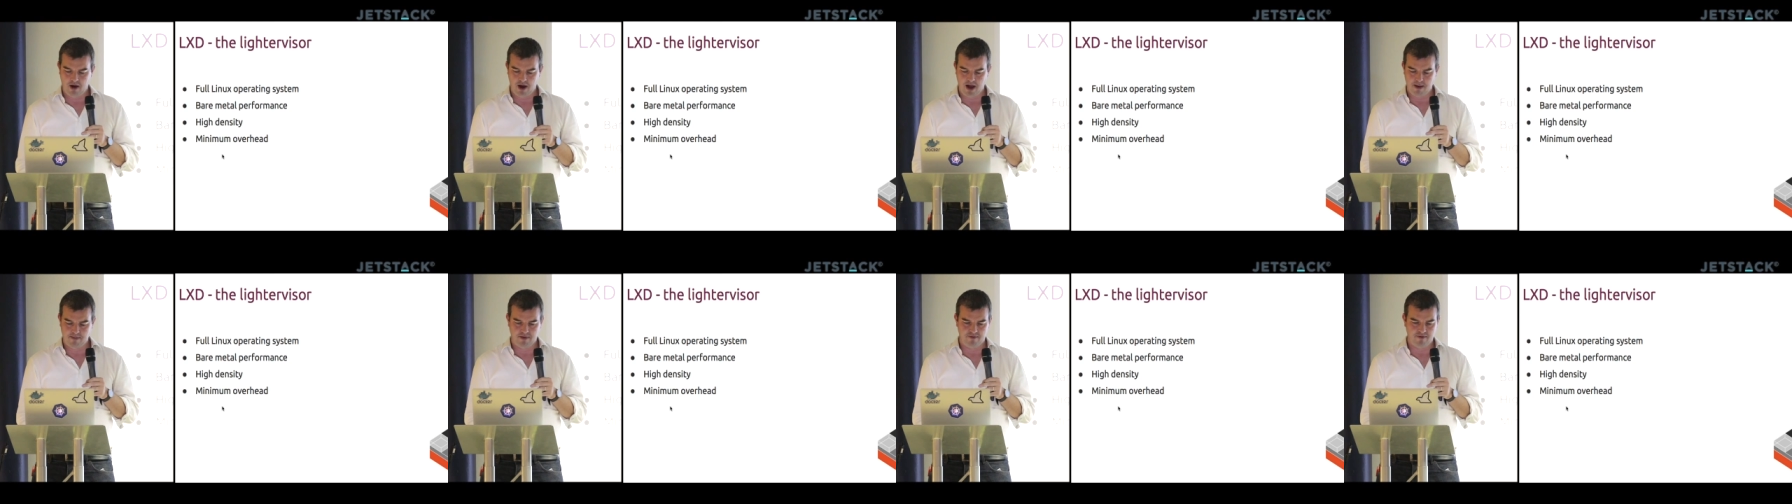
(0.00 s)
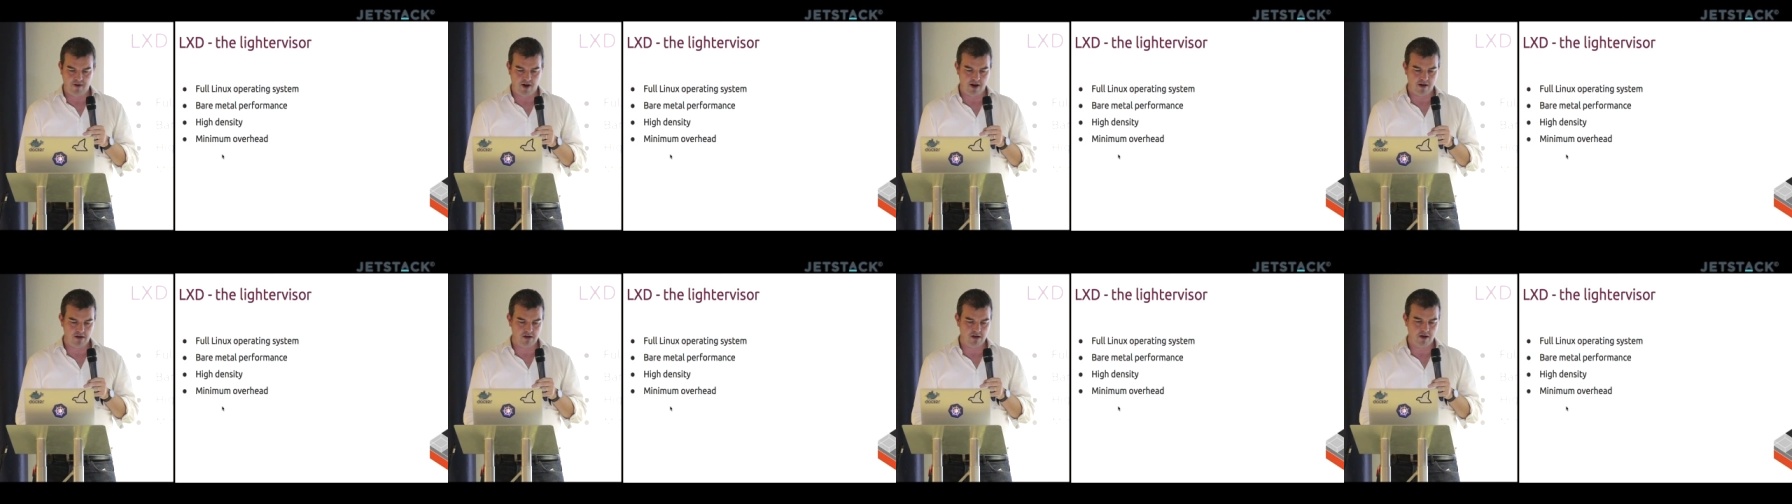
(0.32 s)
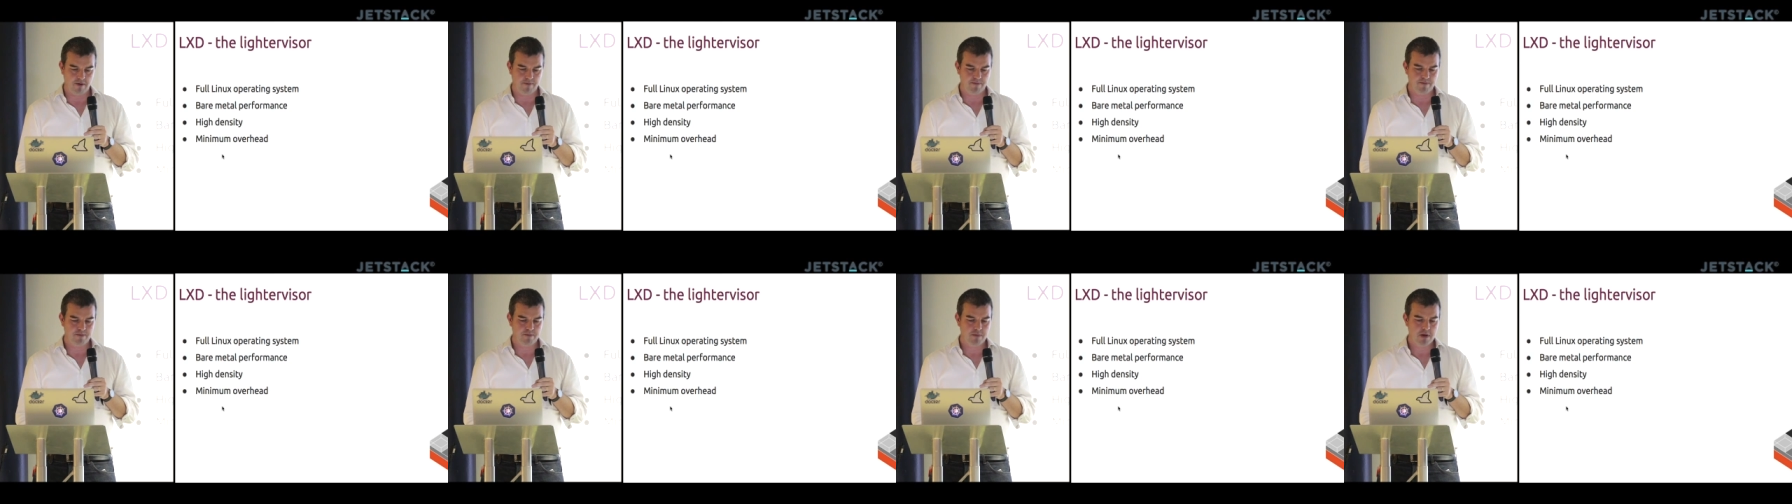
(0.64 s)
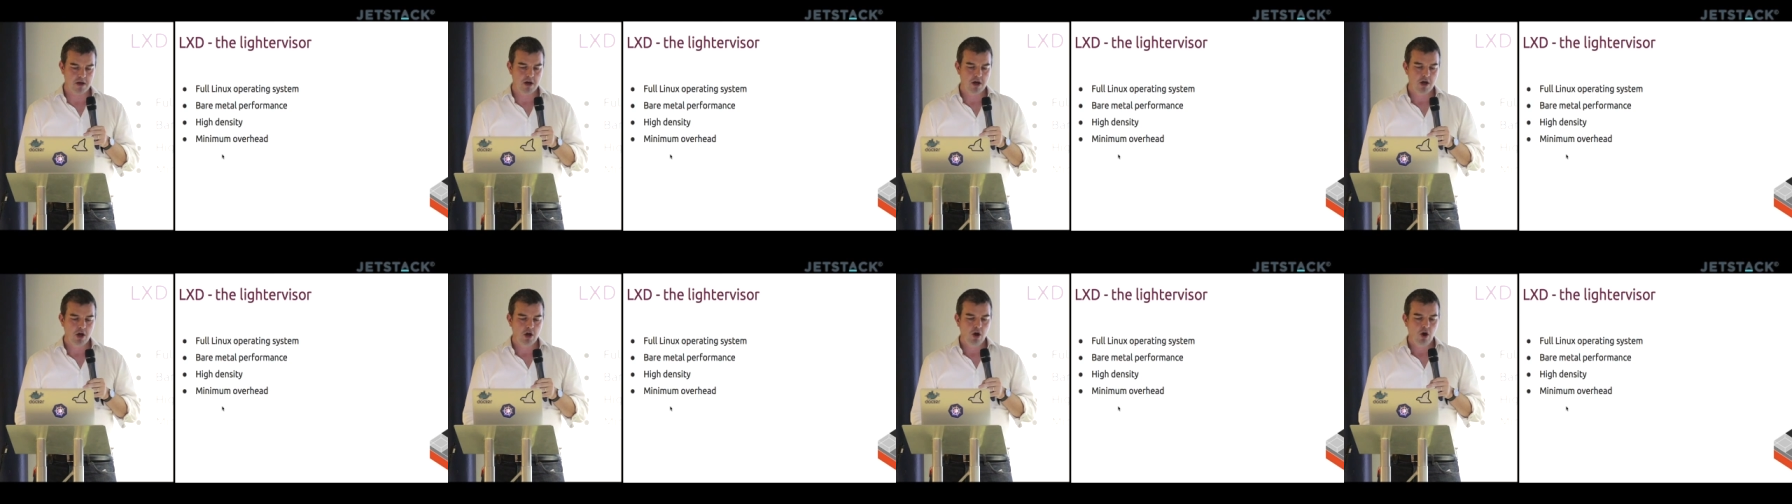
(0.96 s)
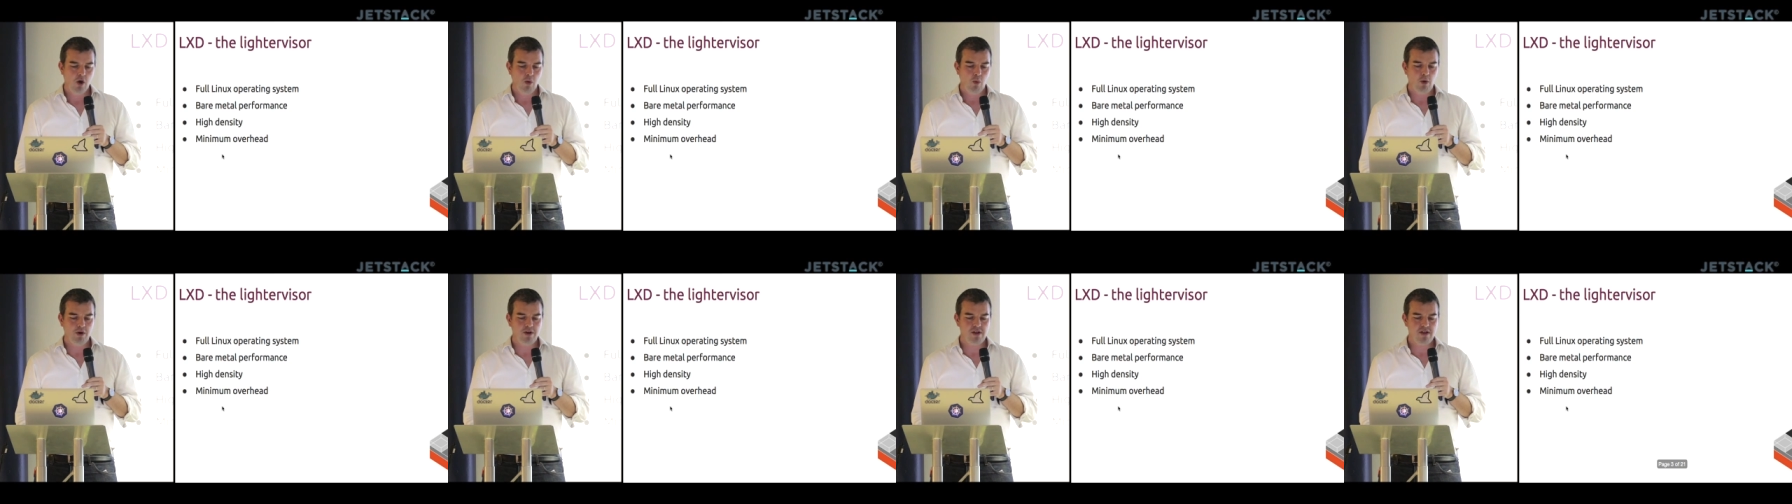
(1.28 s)
hypervisor.
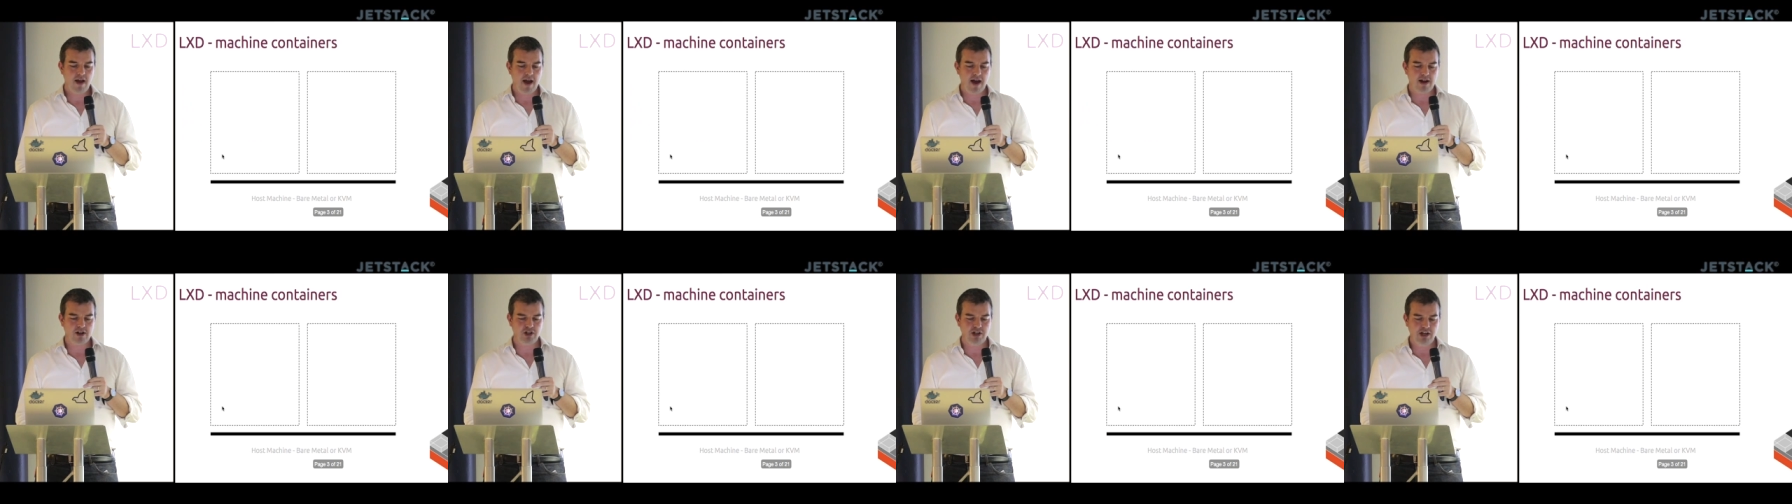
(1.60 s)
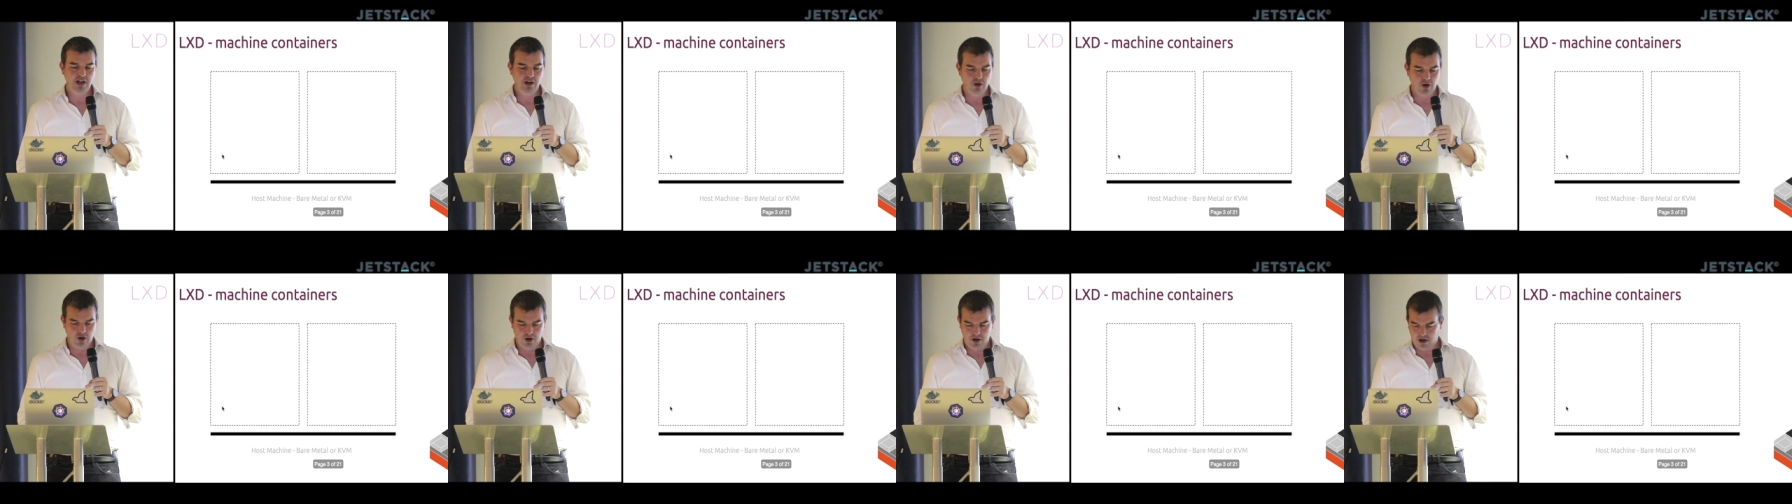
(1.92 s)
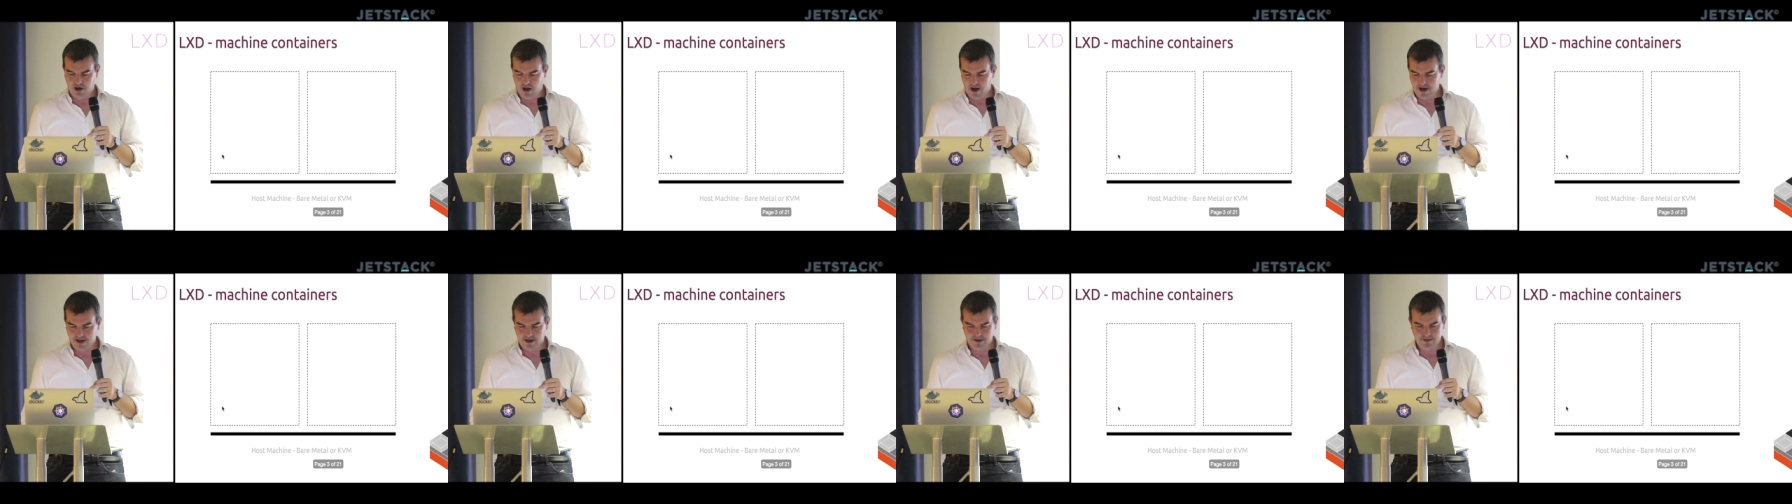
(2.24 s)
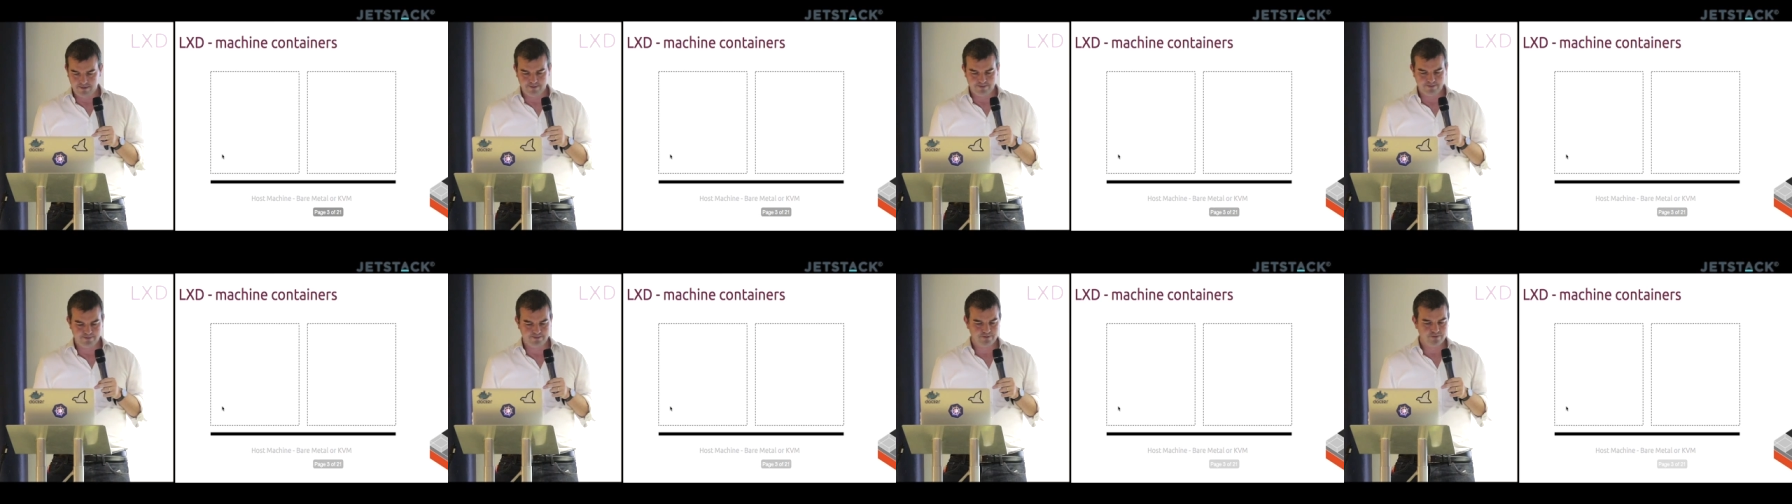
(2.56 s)
What does that actually look like?